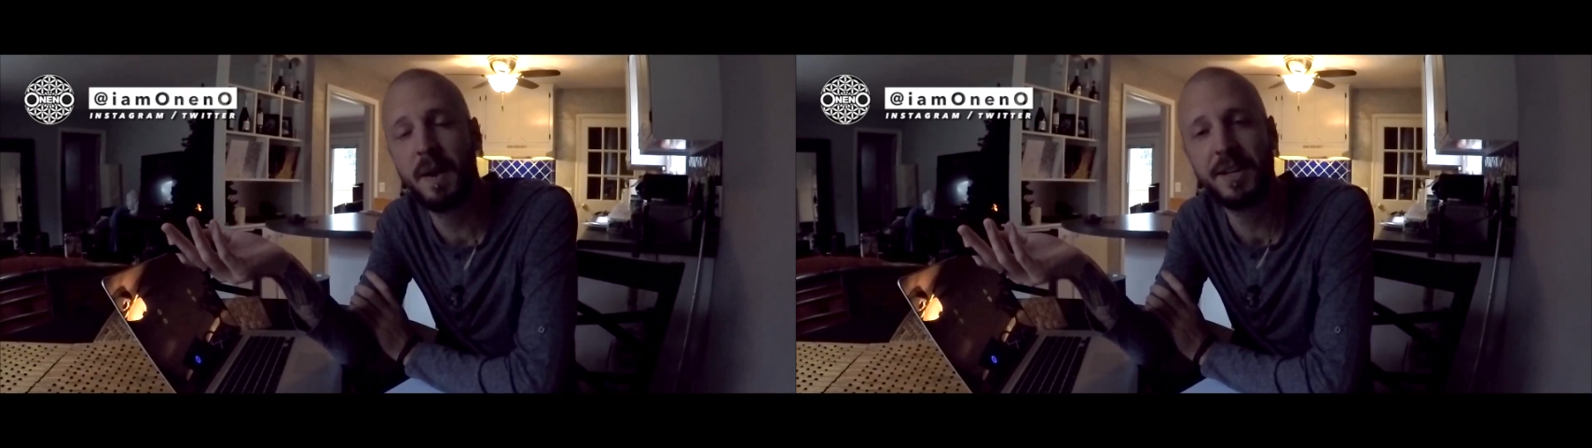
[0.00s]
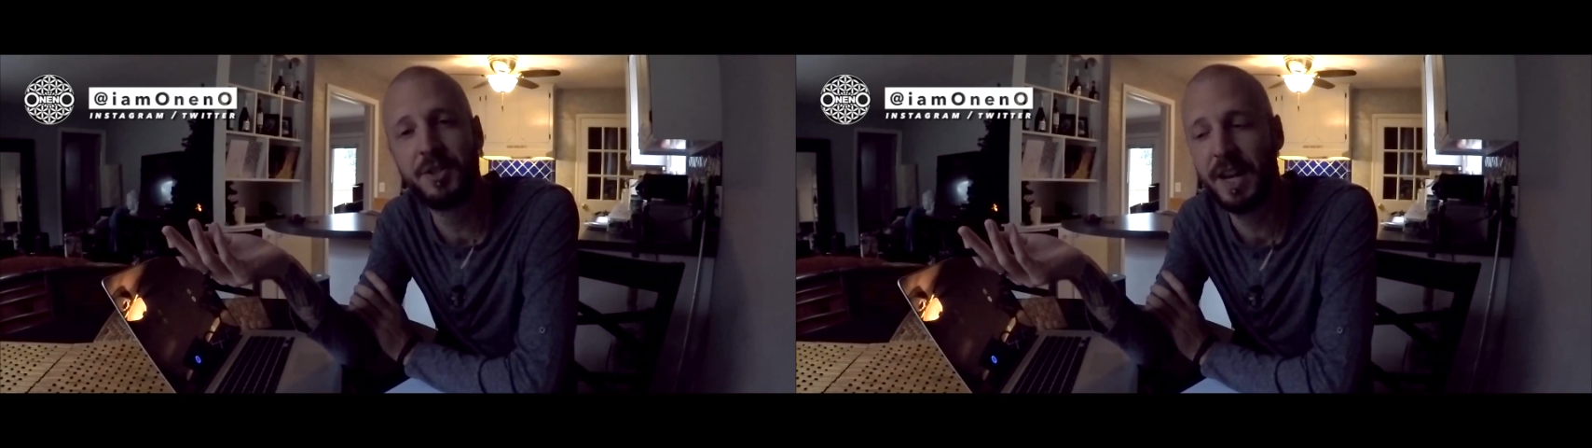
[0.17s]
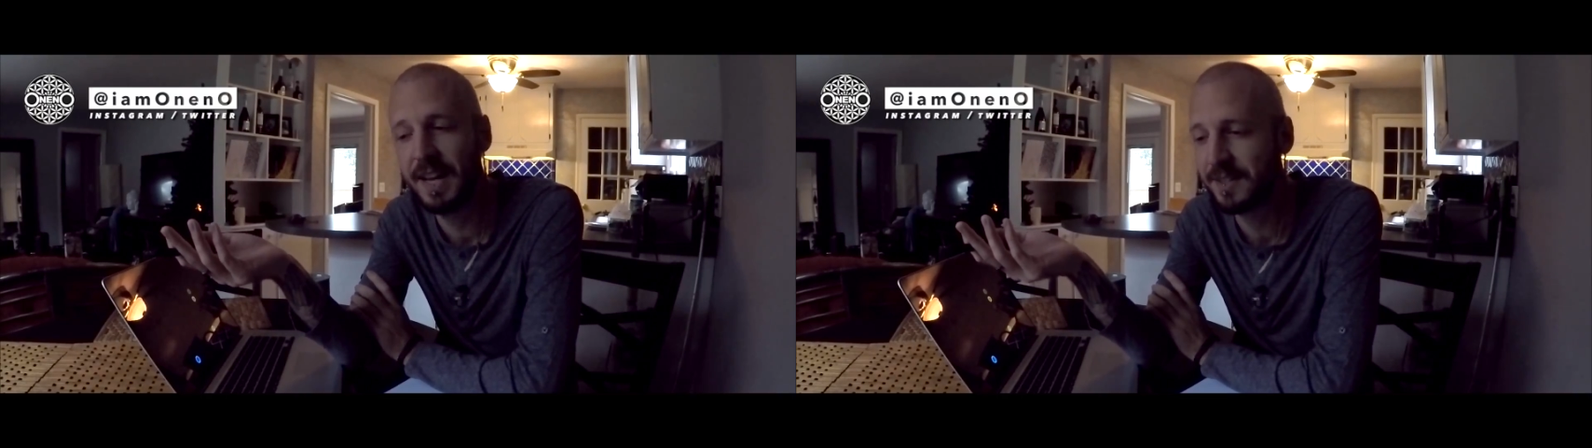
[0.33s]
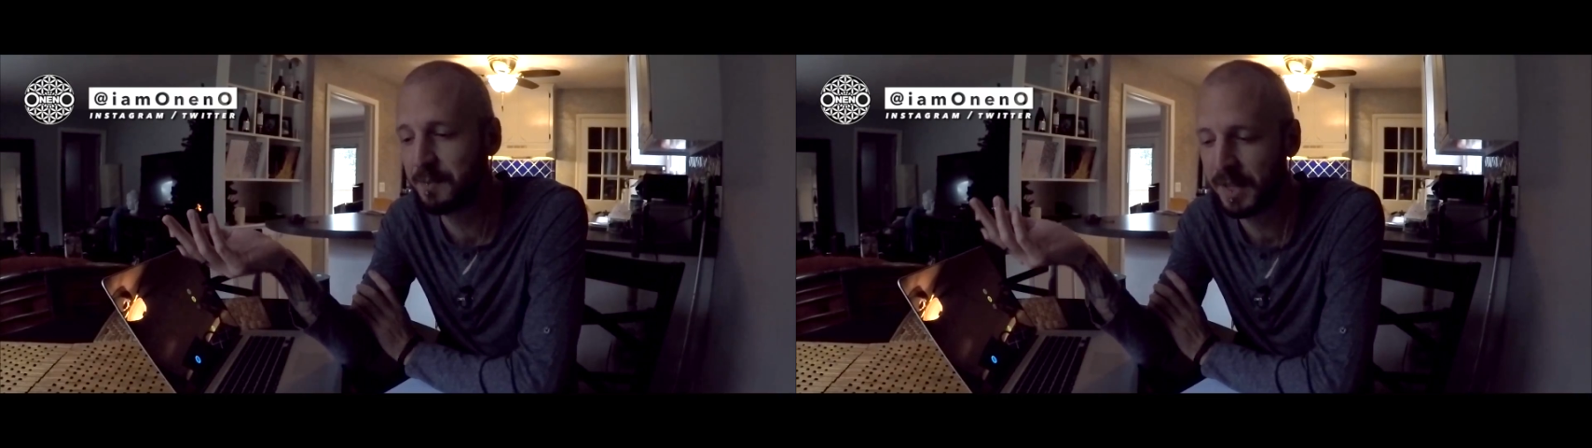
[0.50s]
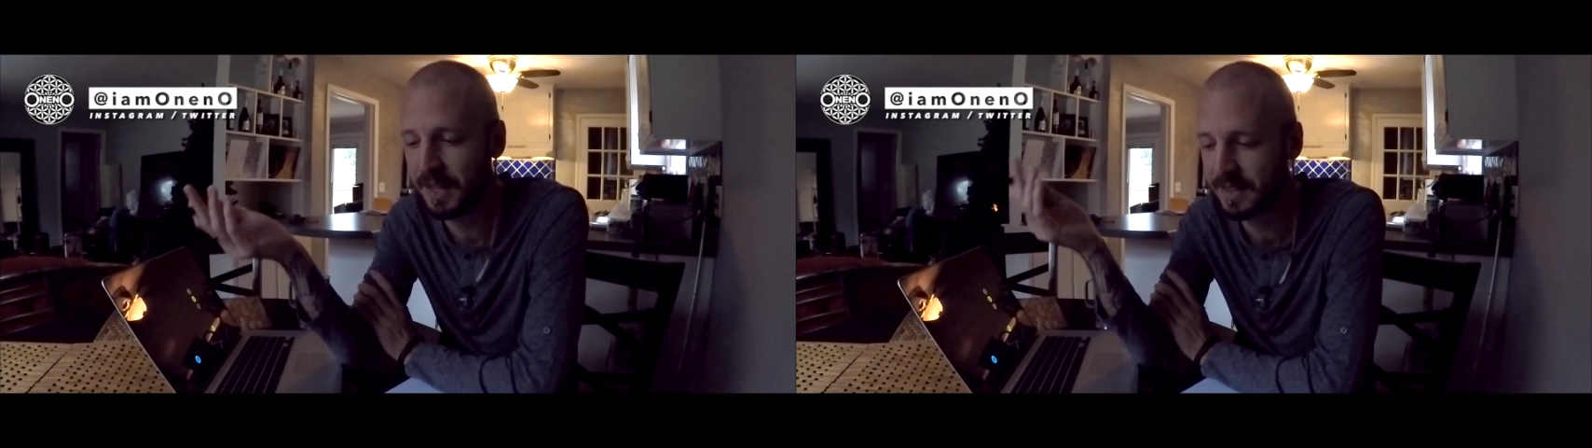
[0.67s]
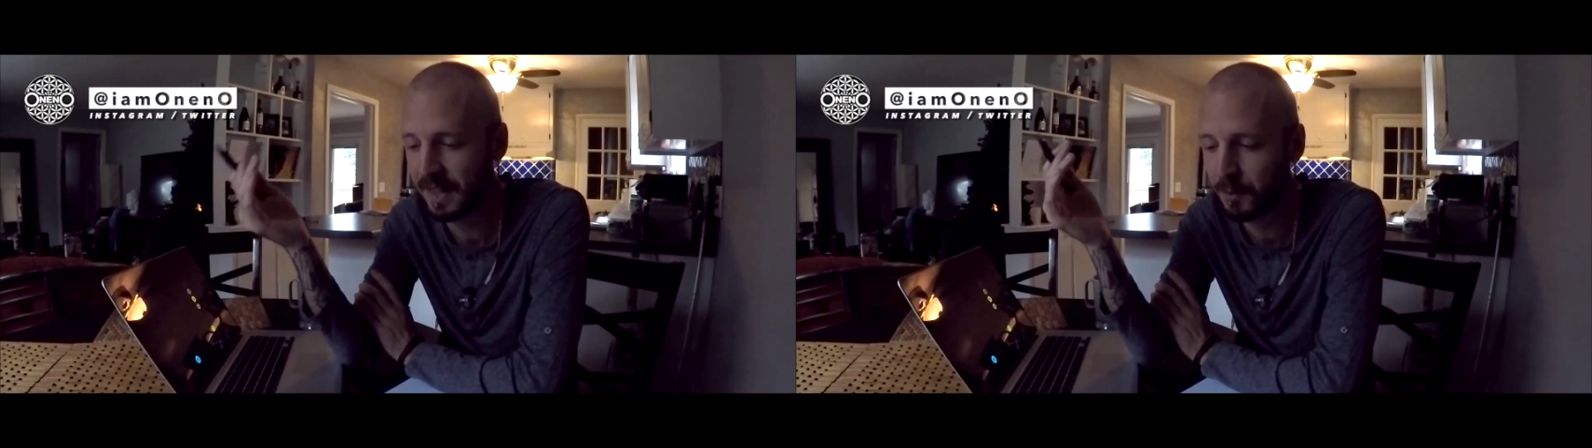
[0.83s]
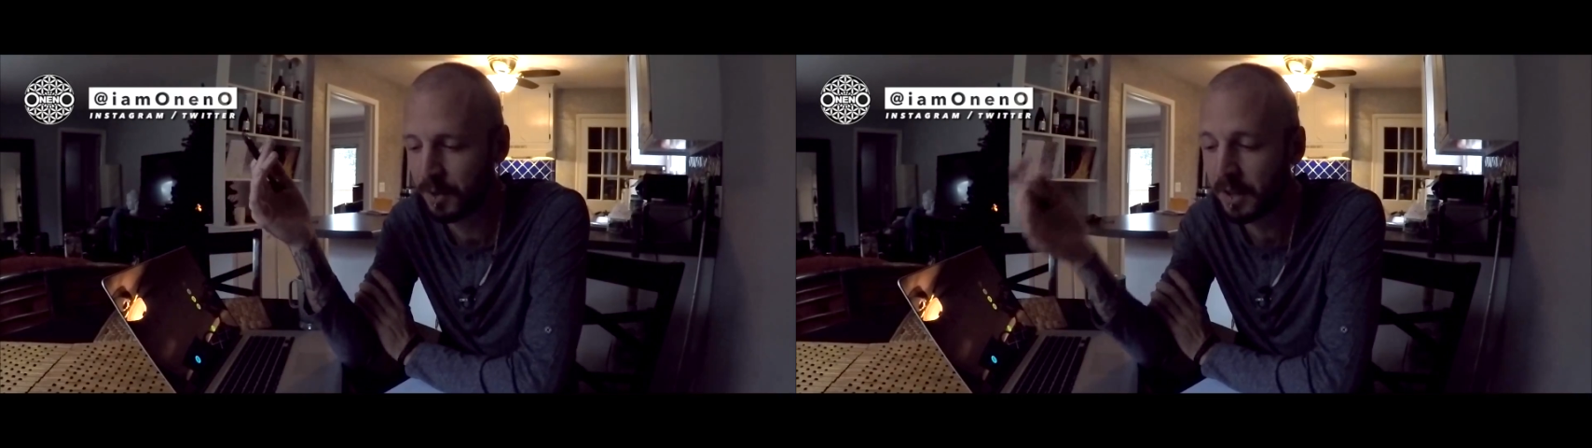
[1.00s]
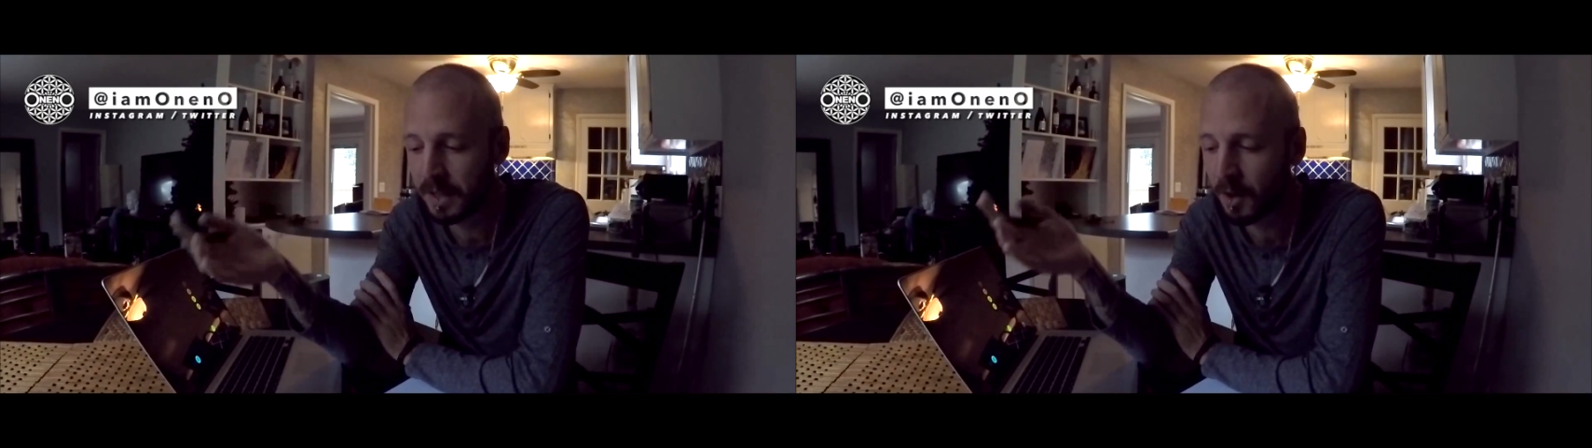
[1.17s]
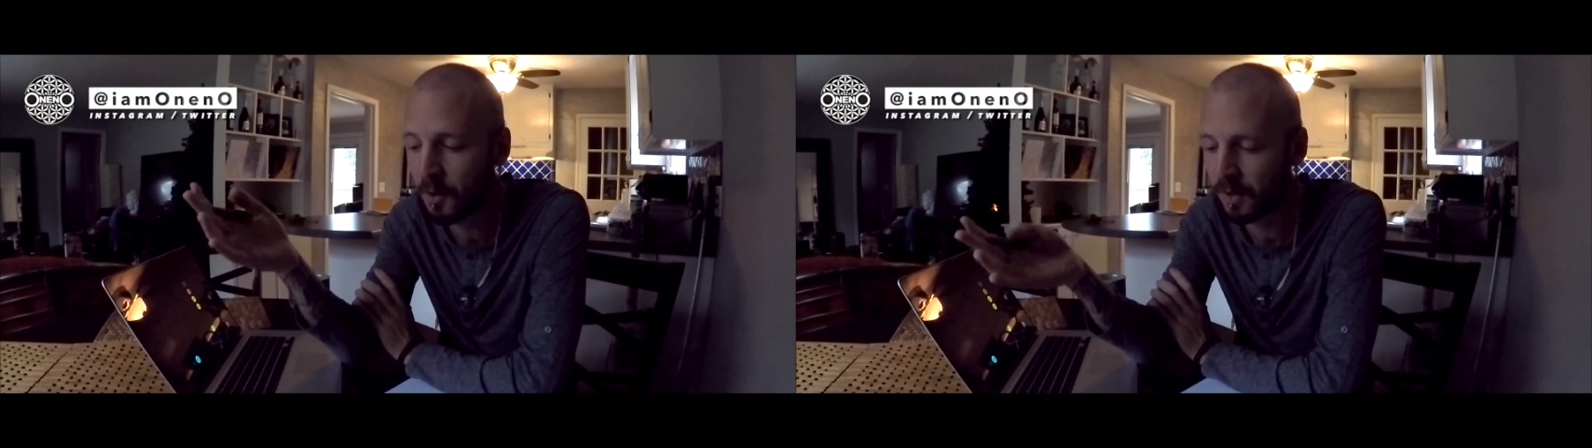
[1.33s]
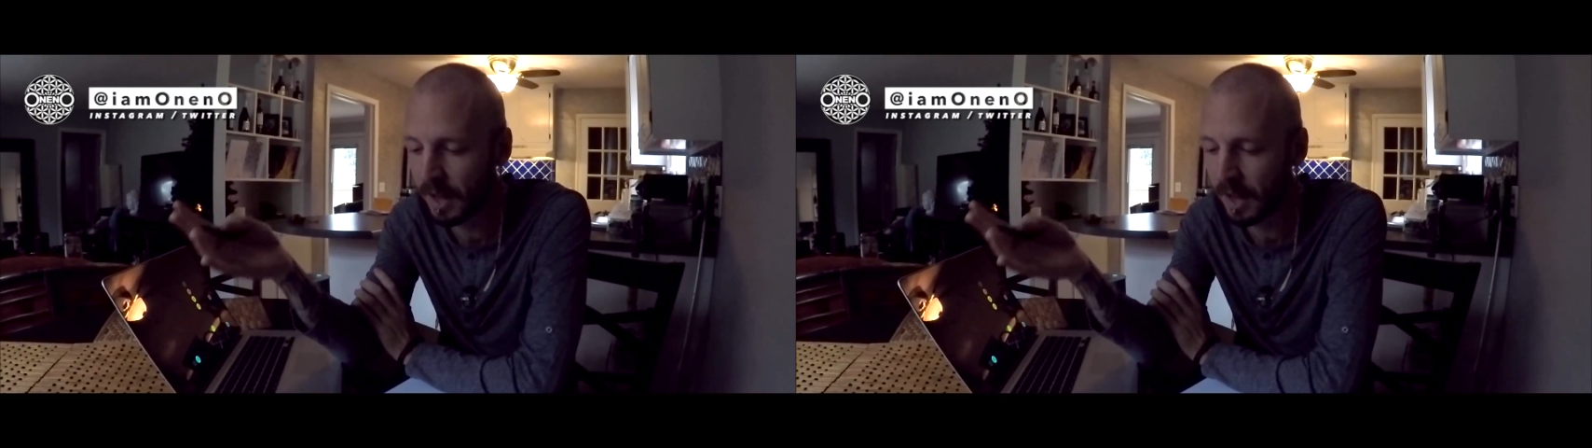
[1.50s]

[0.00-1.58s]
my chest because I really don't